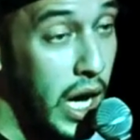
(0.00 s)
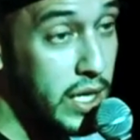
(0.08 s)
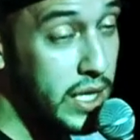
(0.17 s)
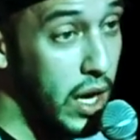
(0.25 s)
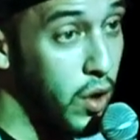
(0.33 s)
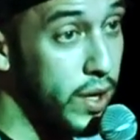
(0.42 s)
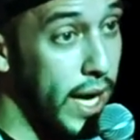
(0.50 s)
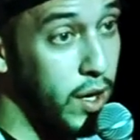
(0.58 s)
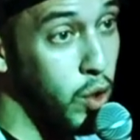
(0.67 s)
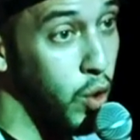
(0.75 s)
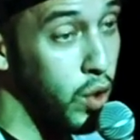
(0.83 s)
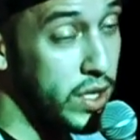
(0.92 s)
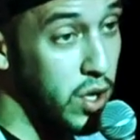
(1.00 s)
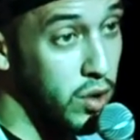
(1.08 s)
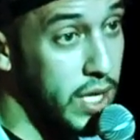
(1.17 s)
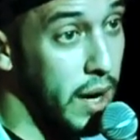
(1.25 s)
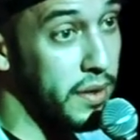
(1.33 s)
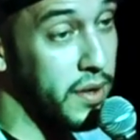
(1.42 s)
I was like, okay, cool, because
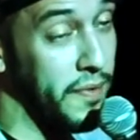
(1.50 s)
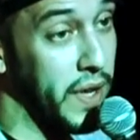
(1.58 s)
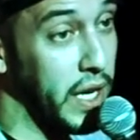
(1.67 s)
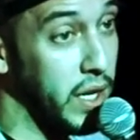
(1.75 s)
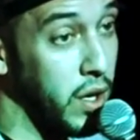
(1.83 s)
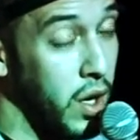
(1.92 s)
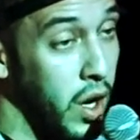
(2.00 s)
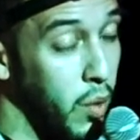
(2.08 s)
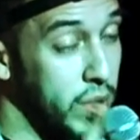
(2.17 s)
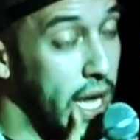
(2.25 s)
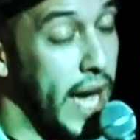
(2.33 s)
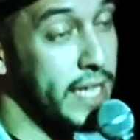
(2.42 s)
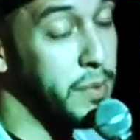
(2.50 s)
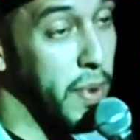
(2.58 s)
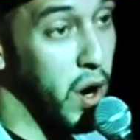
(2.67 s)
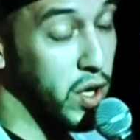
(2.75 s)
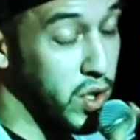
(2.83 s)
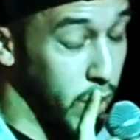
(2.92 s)
old Thomas the villain was the iceberg,